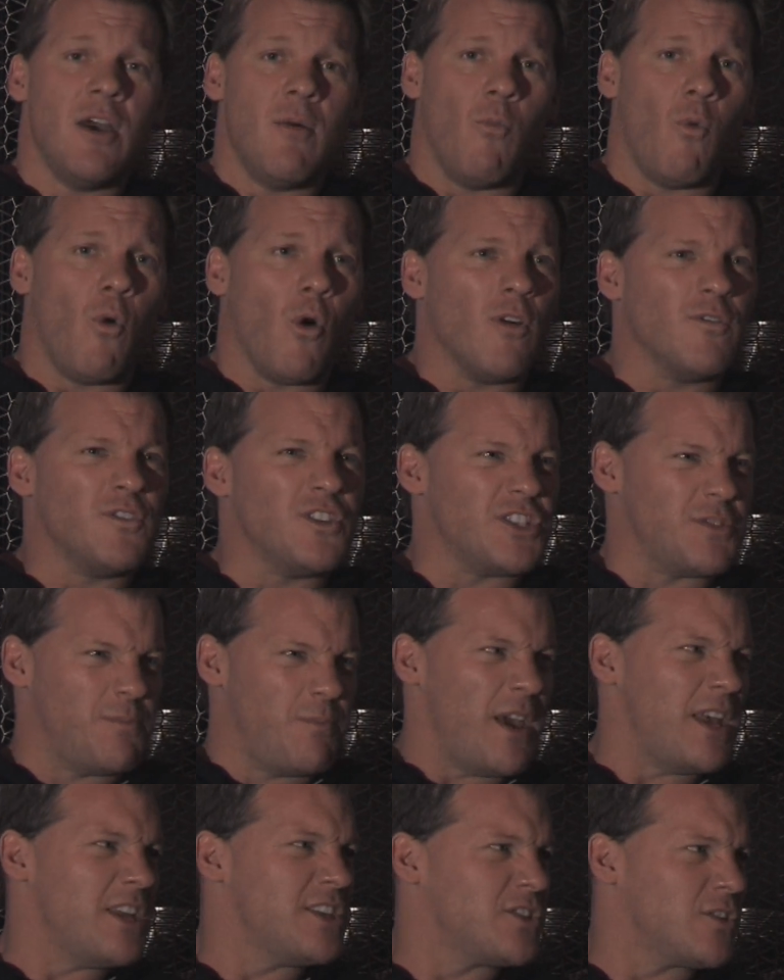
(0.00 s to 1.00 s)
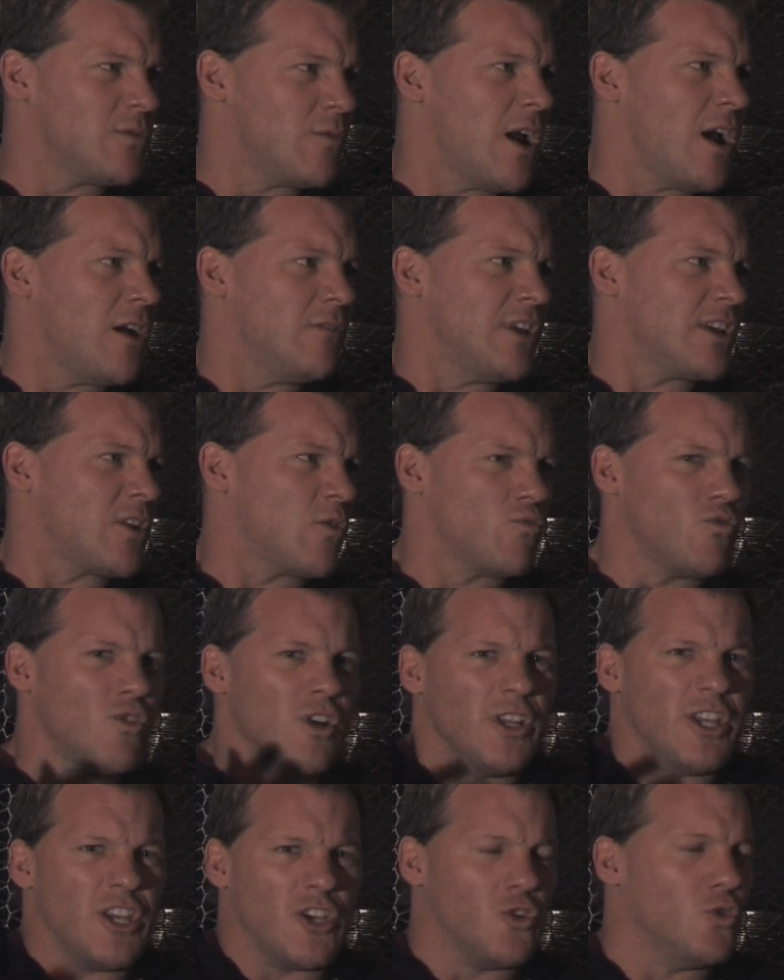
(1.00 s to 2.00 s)
more of just based around like a
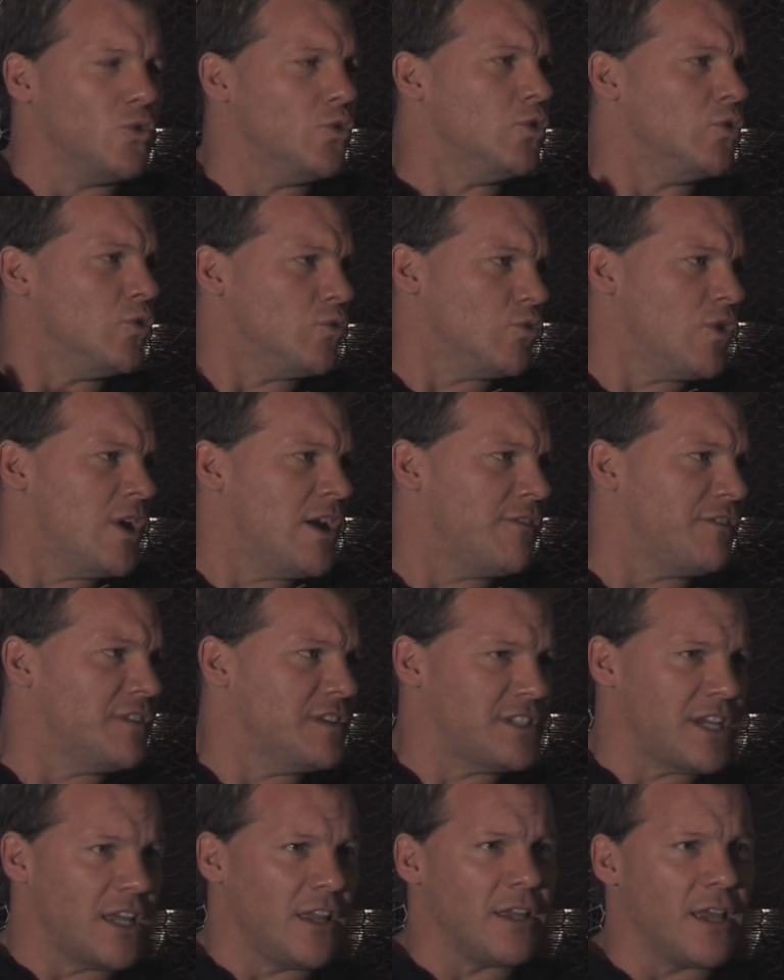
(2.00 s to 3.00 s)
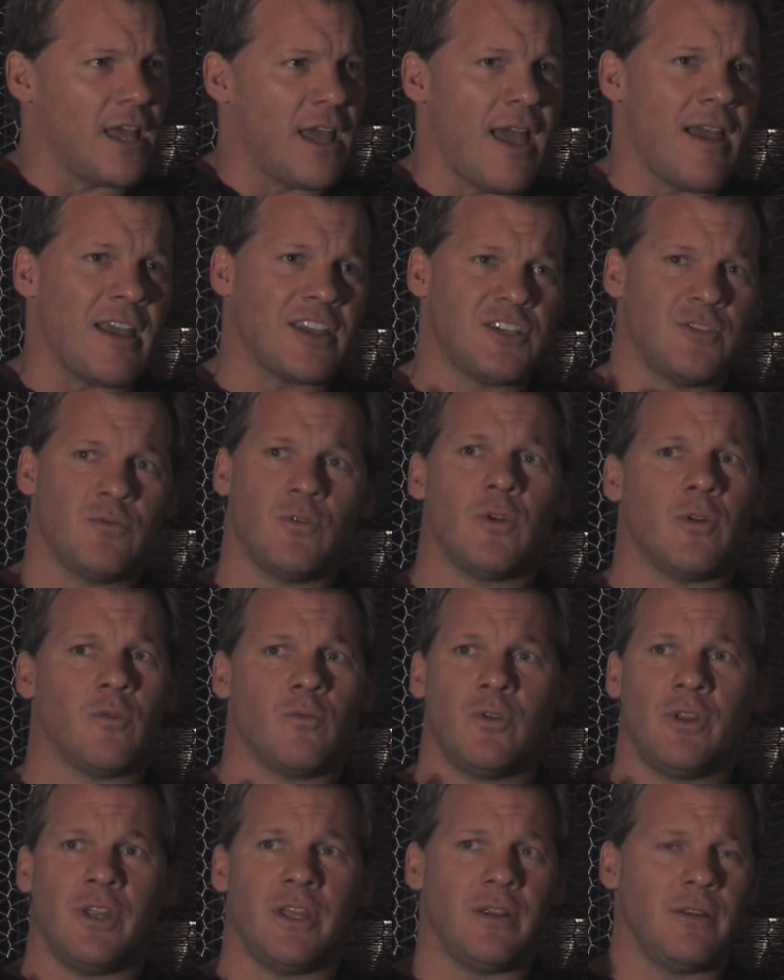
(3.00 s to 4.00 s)
really cool riff and telling. I actually wrote a
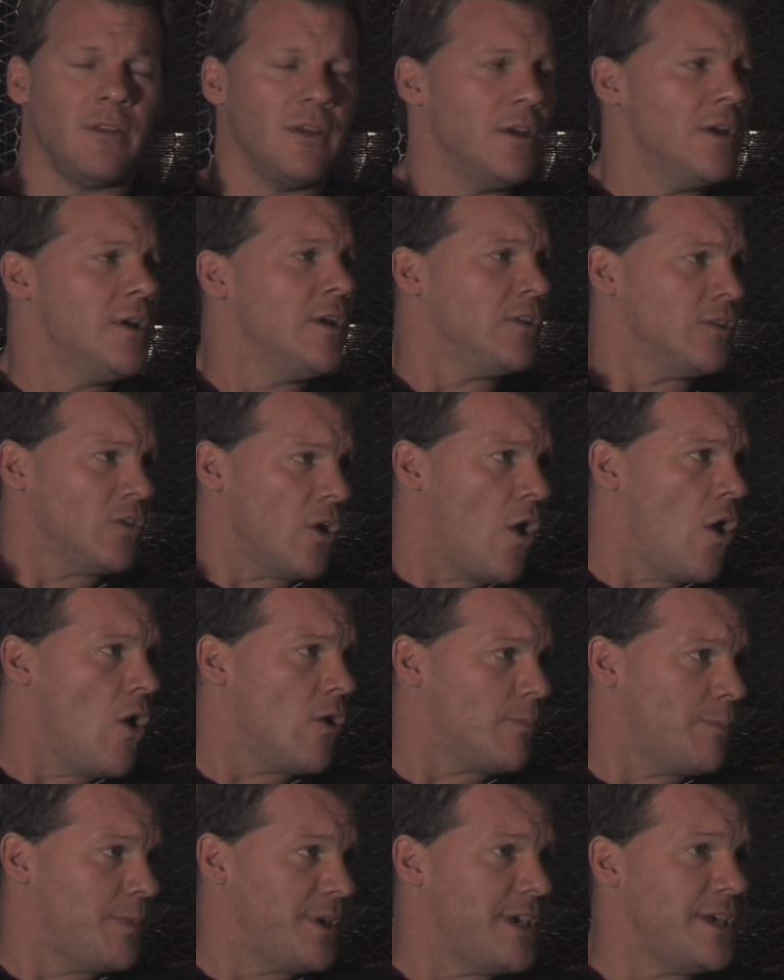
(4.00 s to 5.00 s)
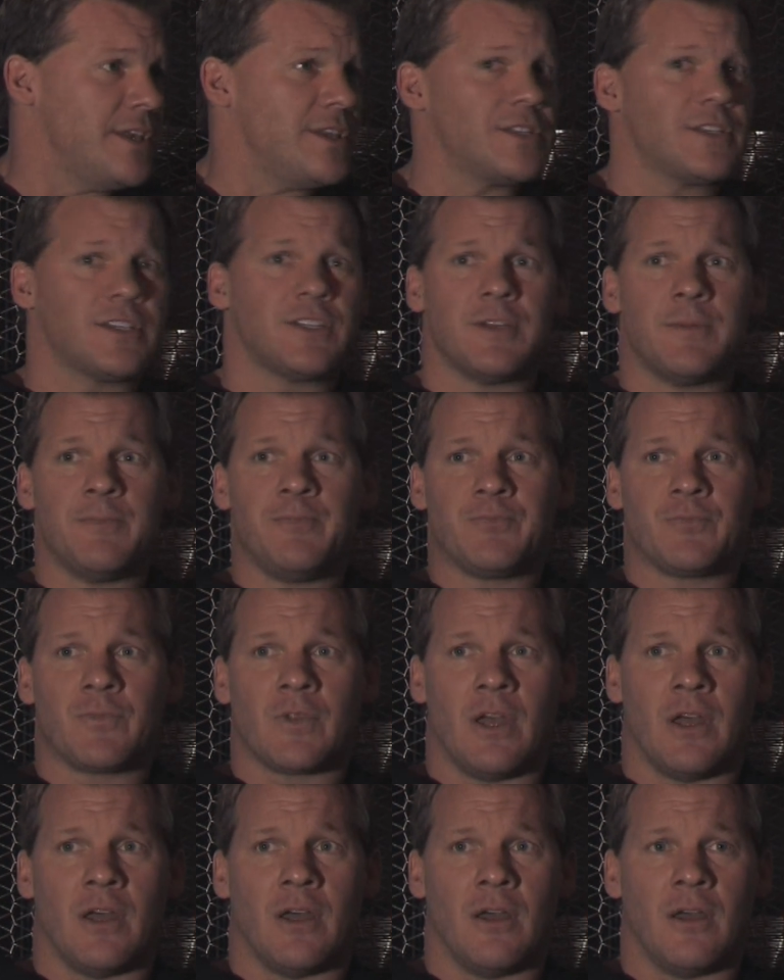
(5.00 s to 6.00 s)
really long piece
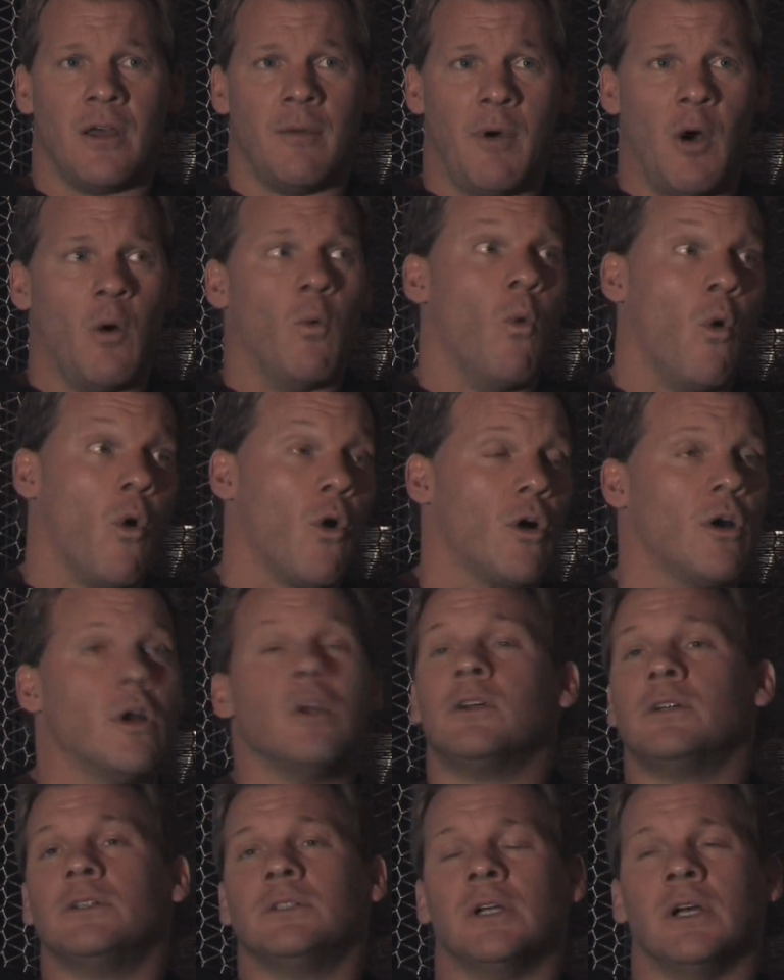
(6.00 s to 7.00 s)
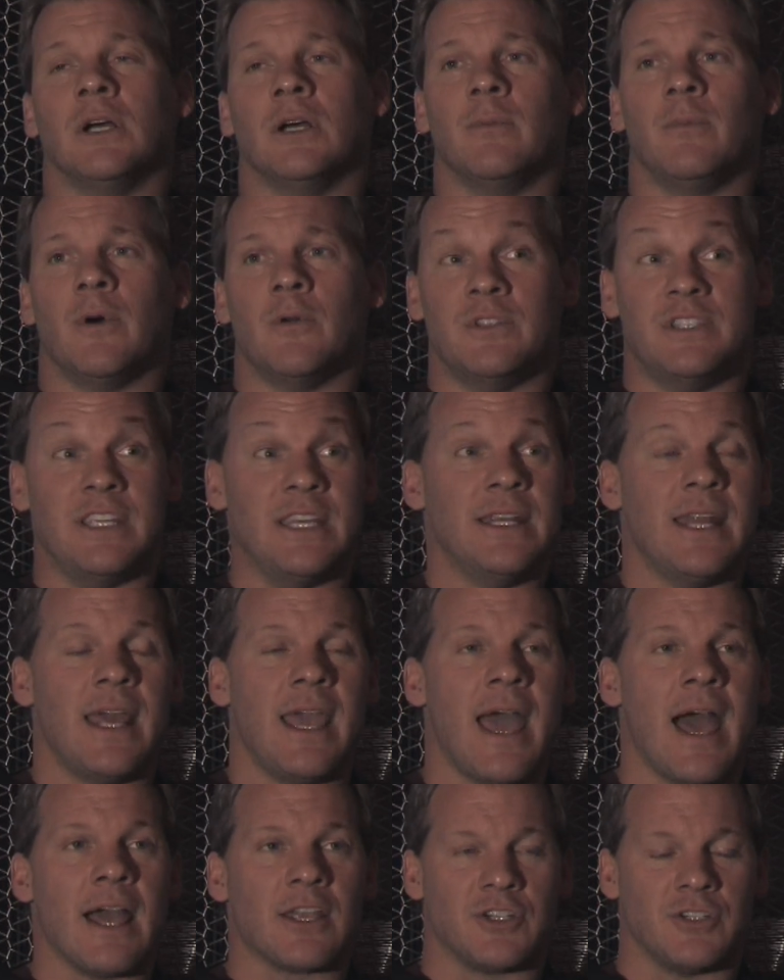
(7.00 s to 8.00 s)
uh, about war, uh, about
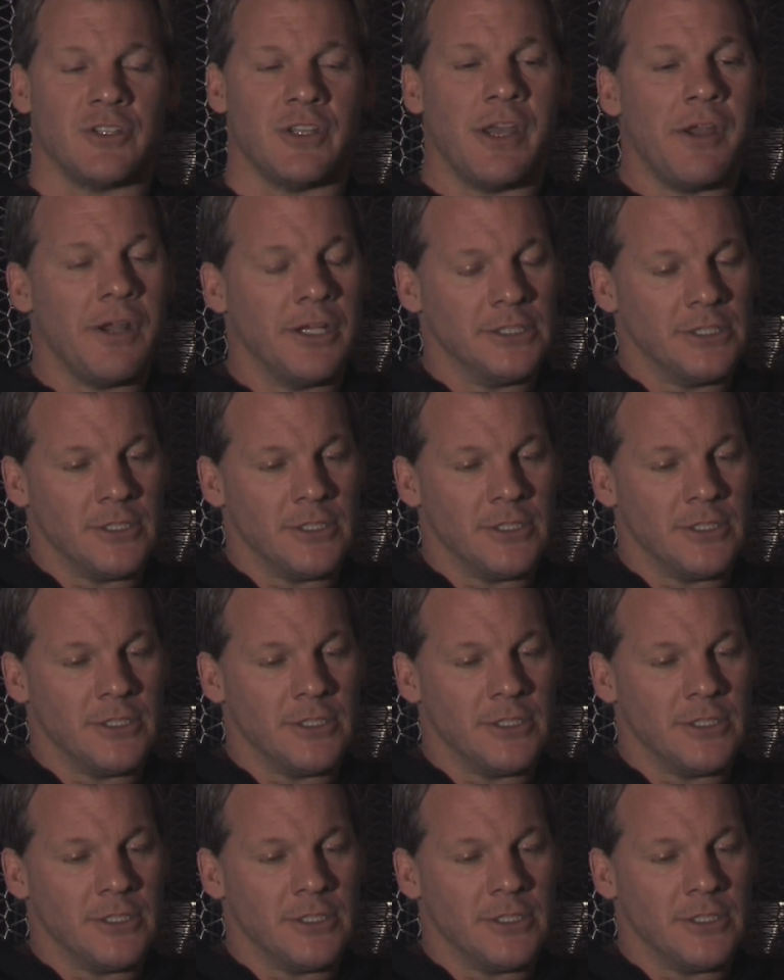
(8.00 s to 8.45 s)
D-Day actually.